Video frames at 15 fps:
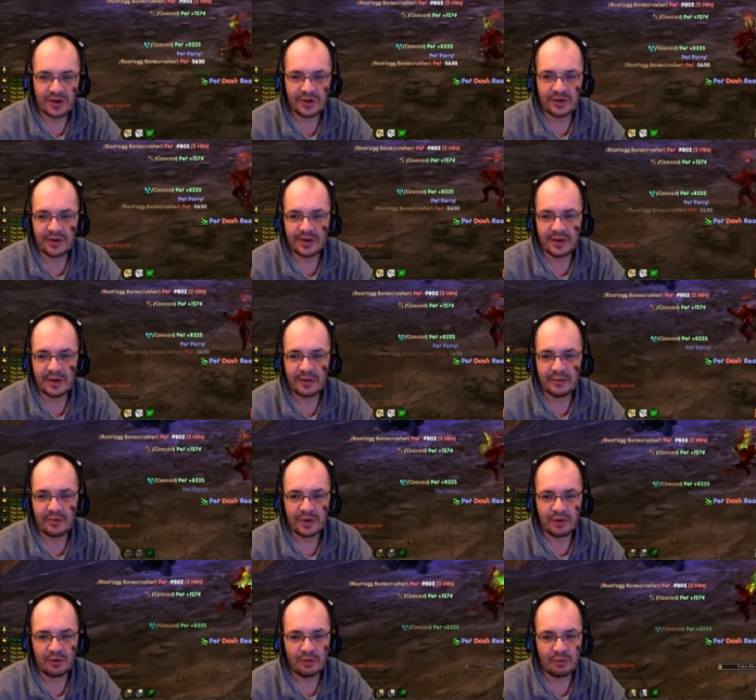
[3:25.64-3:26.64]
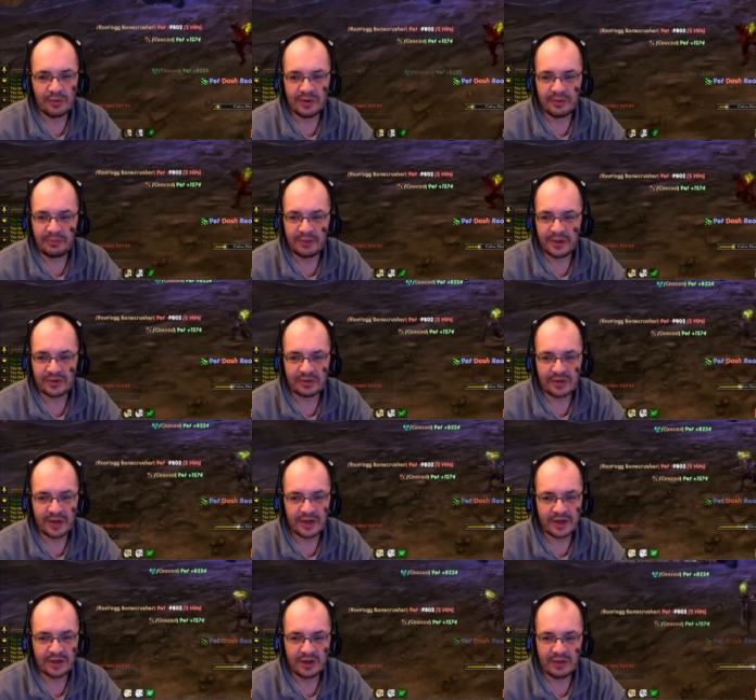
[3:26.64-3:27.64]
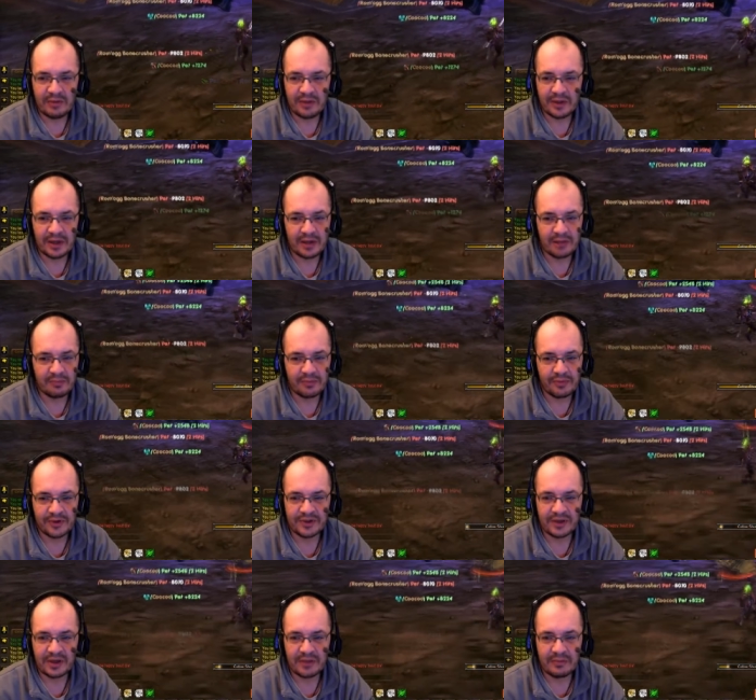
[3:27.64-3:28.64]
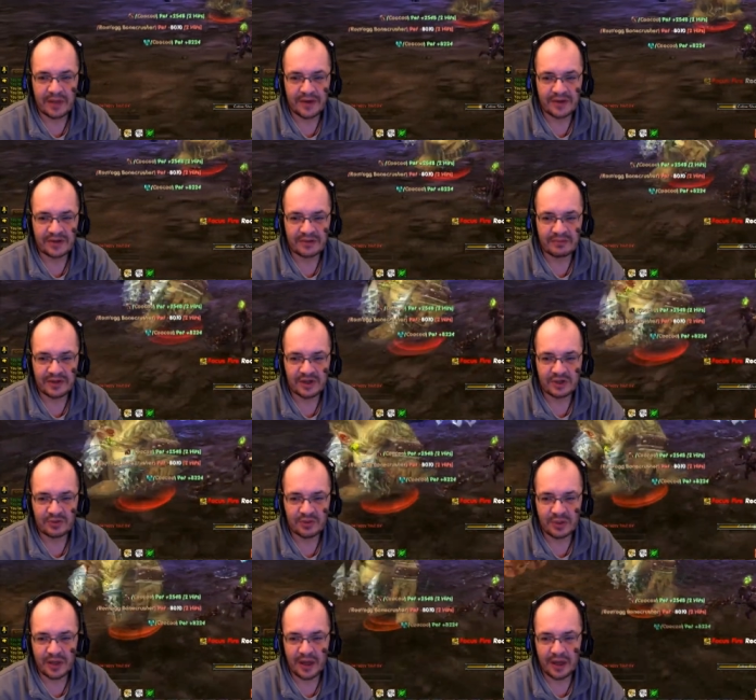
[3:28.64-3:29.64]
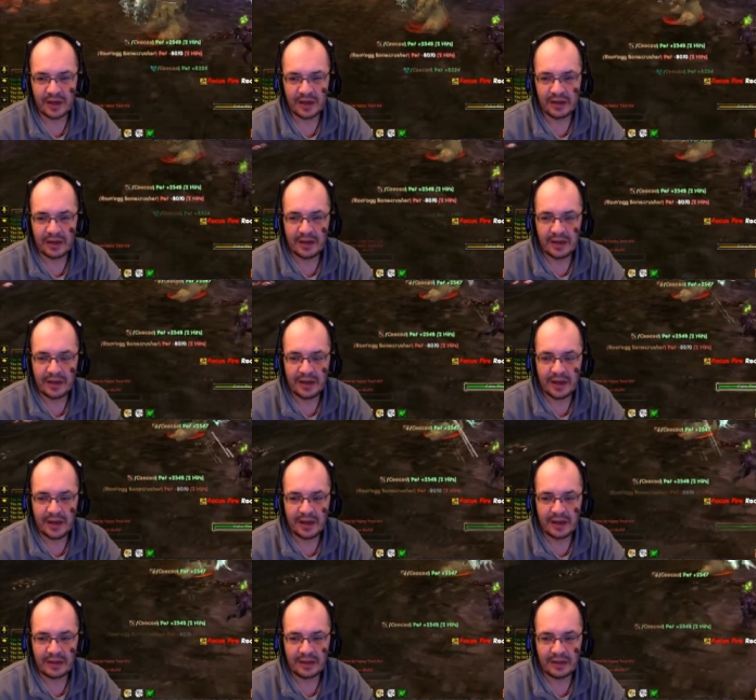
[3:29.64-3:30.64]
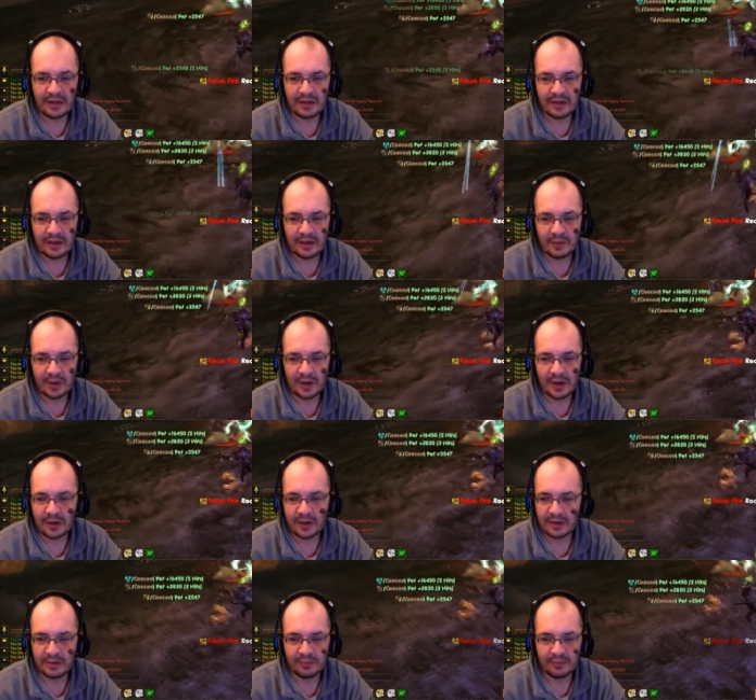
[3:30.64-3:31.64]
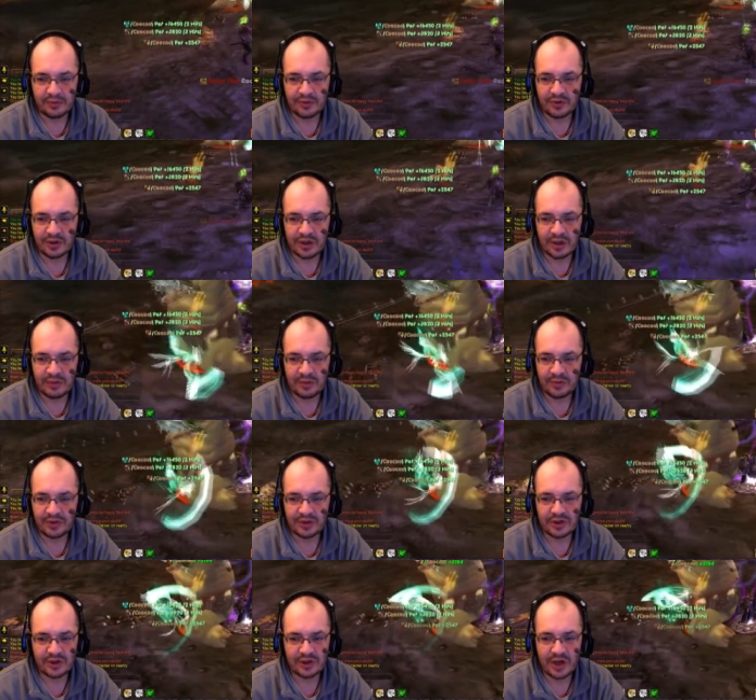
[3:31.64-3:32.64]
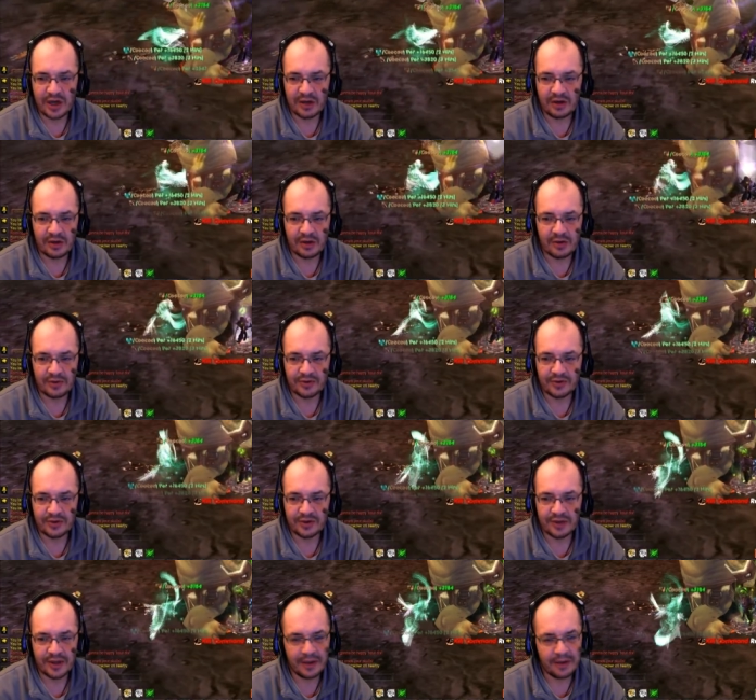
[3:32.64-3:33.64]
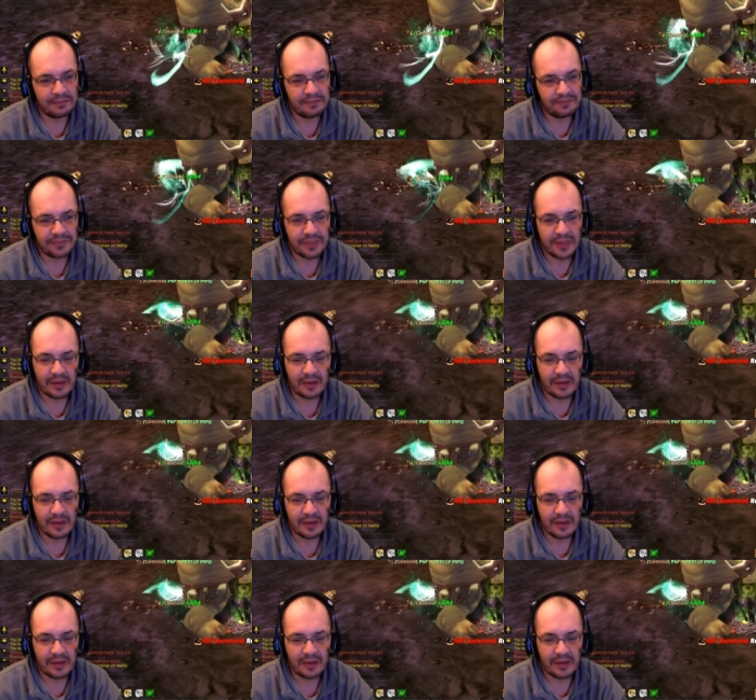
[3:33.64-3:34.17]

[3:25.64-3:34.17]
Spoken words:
So yeah, we're doing a normal DPS rotation on him again, bursting him down as much as we can. And there we go. He pulls you in with this chain, he holds you there.